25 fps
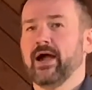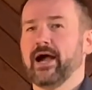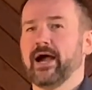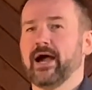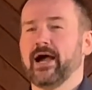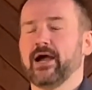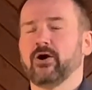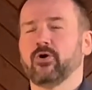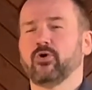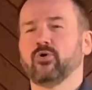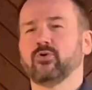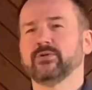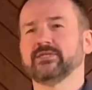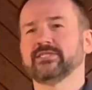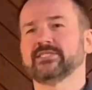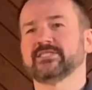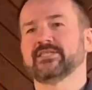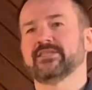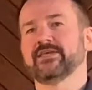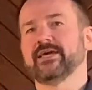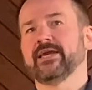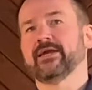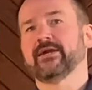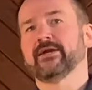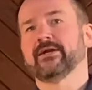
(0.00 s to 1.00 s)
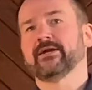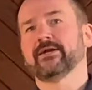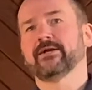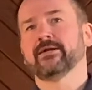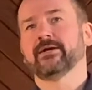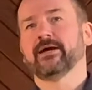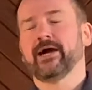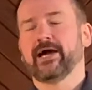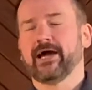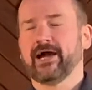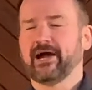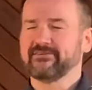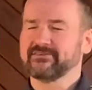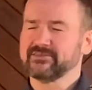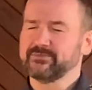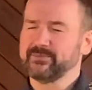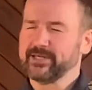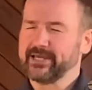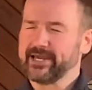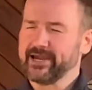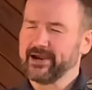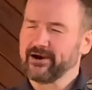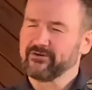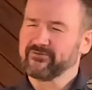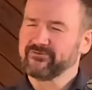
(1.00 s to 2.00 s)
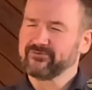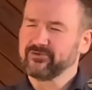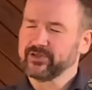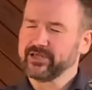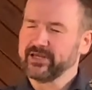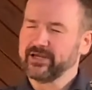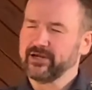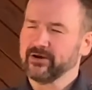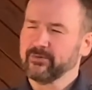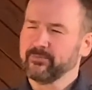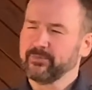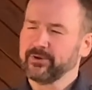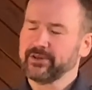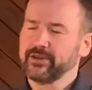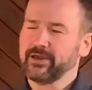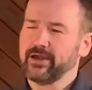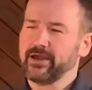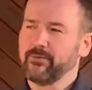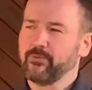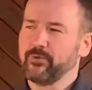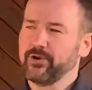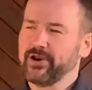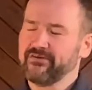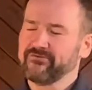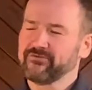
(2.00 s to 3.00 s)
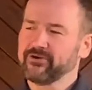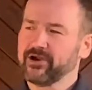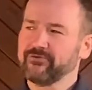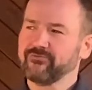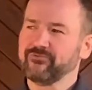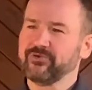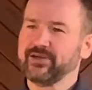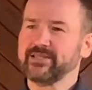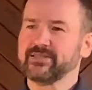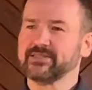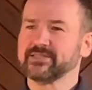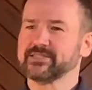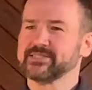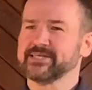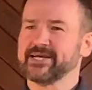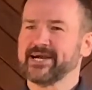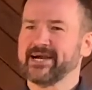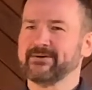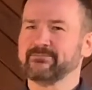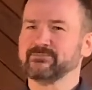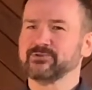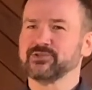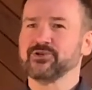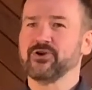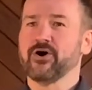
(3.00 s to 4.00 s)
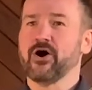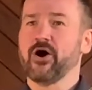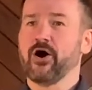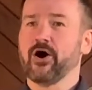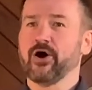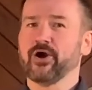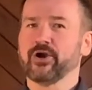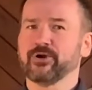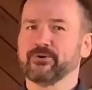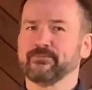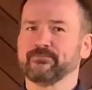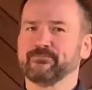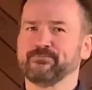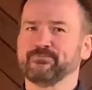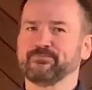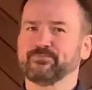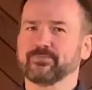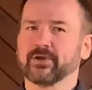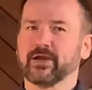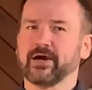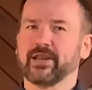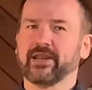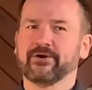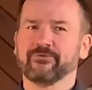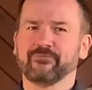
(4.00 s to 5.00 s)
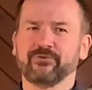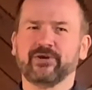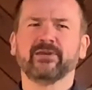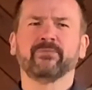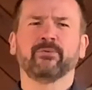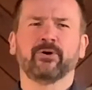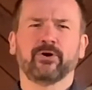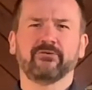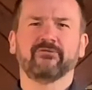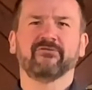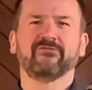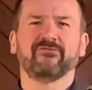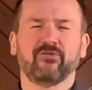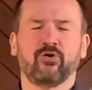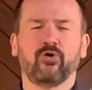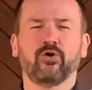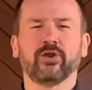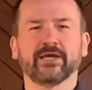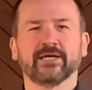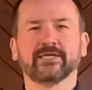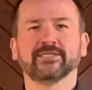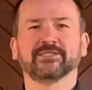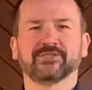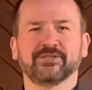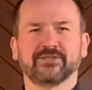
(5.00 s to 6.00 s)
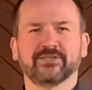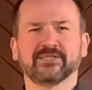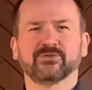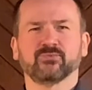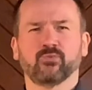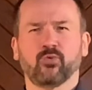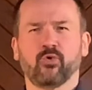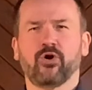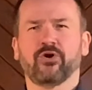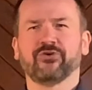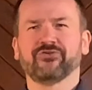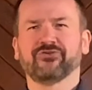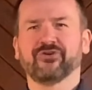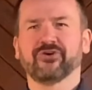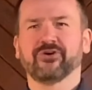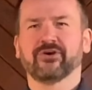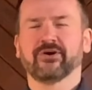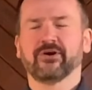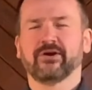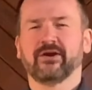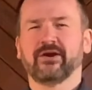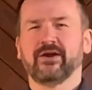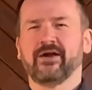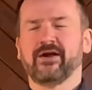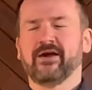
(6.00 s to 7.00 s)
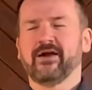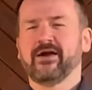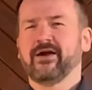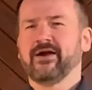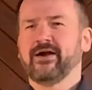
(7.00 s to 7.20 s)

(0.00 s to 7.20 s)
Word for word: I always think, I have to be careful here, but whenever I read the Psalms now, and I read about falling into this water,